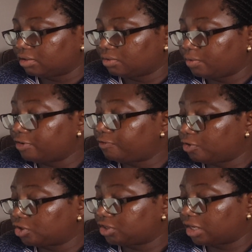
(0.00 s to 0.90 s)
When
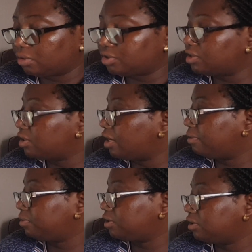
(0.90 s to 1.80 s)
flushed out, is
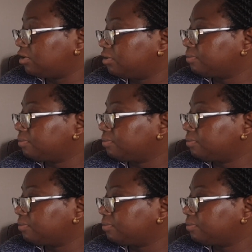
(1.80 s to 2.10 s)
emptied.